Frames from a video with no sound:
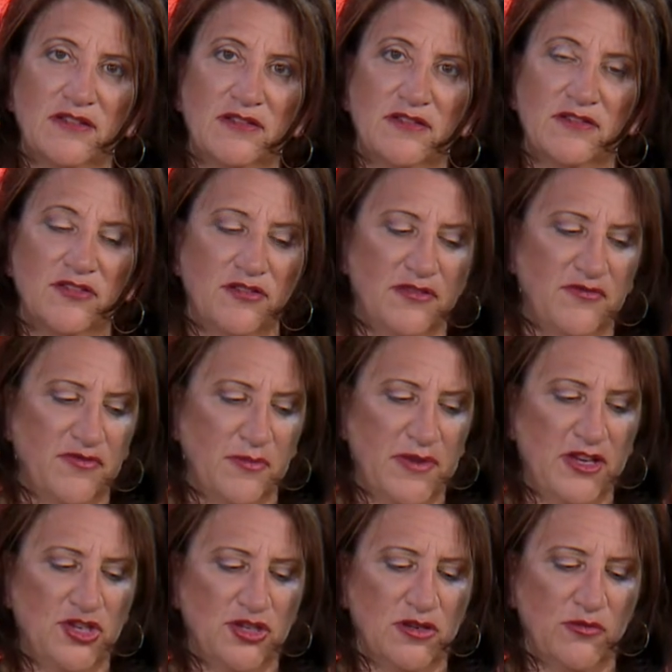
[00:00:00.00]
your
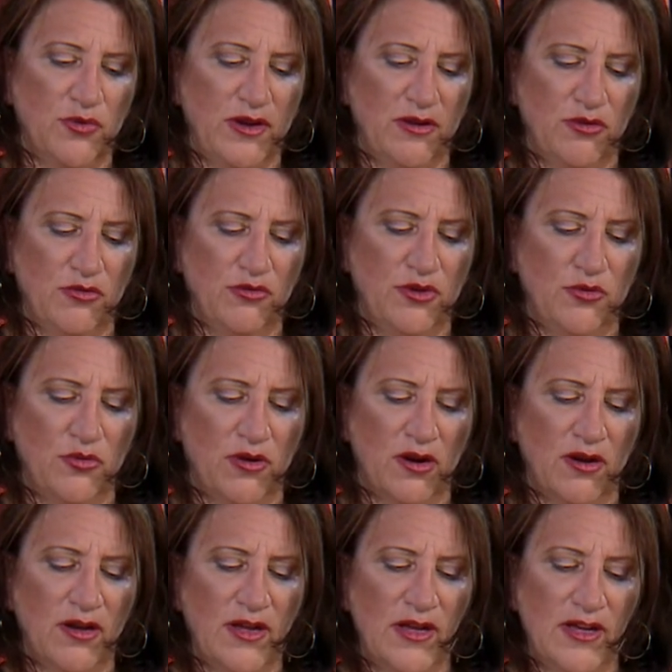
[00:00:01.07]
information of where who you are.
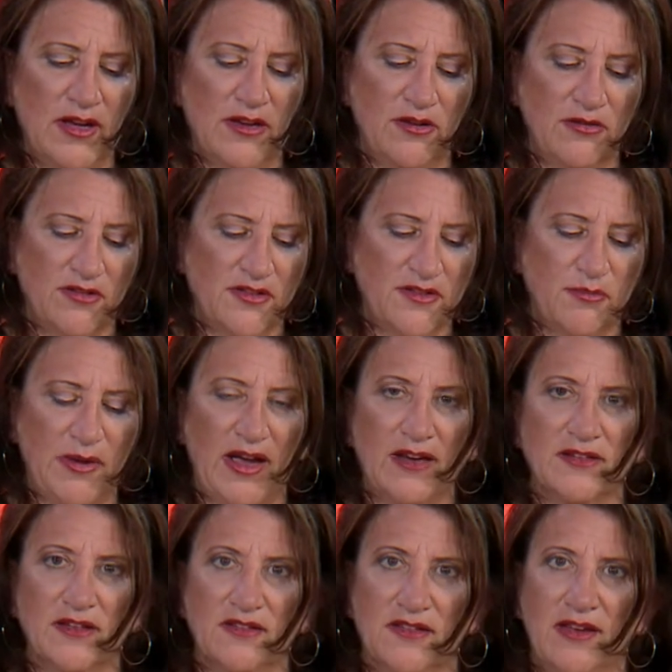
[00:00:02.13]
Notice the back
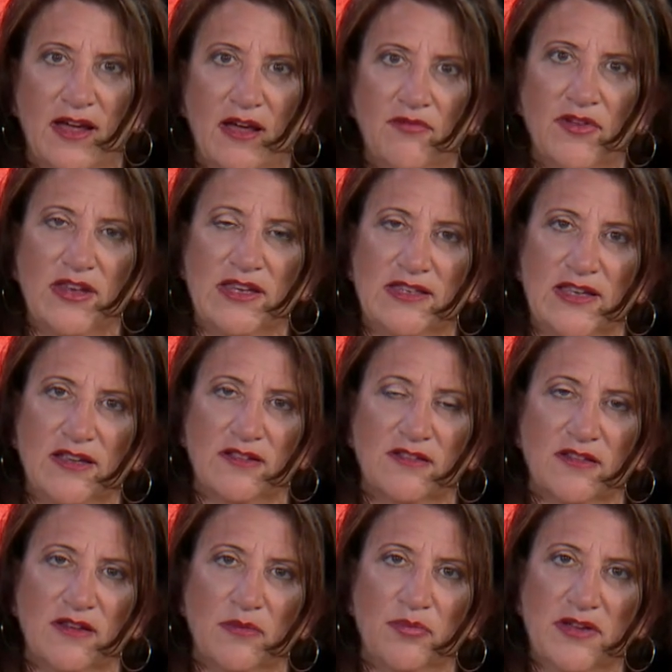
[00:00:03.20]
doesn't have any dates
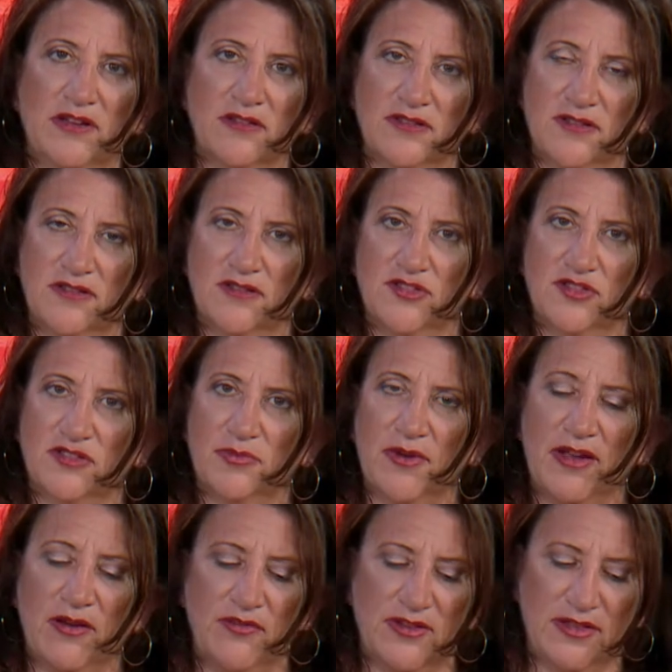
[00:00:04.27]
on it because this is just my
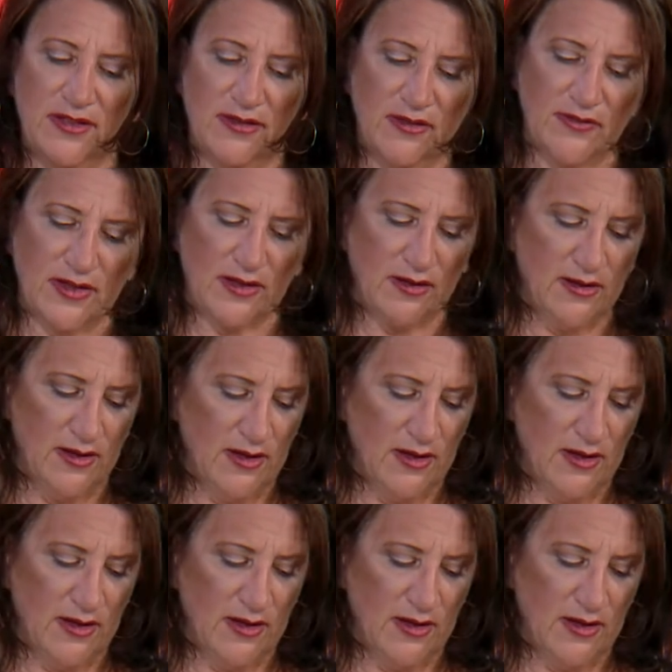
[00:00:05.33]
everyday living.